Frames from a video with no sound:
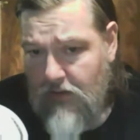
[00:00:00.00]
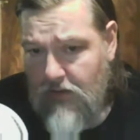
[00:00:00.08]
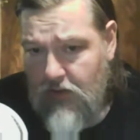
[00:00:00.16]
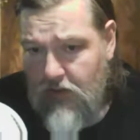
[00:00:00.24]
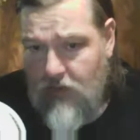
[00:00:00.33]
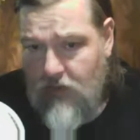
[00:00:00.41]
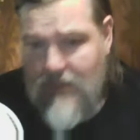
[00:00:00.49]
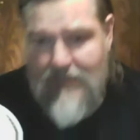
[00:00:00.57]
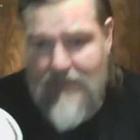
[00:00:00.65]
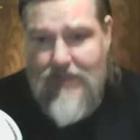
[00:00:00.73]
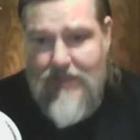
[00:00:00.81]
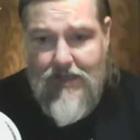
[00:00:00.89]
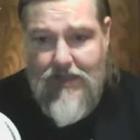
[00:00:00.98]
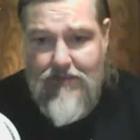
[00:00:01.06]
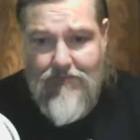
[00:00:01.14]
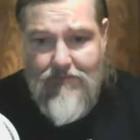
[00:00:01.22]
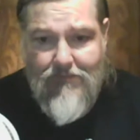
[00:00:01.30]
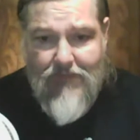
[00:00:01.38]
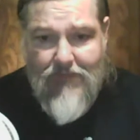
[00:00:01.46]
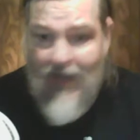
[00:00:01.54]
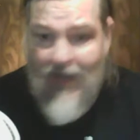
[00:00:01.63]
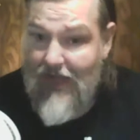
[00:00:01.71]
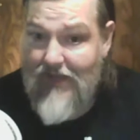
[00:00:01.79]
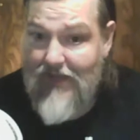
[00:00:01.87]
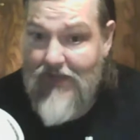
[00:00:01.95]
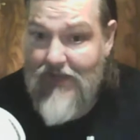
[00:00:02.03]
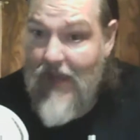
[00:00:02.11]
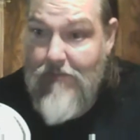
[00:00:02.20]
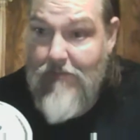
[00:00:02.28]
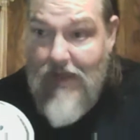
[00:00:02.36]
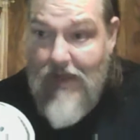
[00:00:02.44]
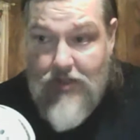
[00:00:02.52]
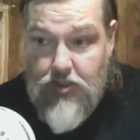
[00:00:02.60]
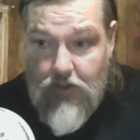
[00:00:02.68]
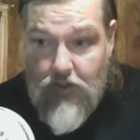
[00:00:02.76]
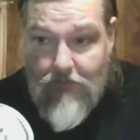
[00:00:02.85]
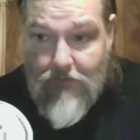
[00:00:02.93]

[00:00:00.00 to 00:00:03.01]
closing in on that manager.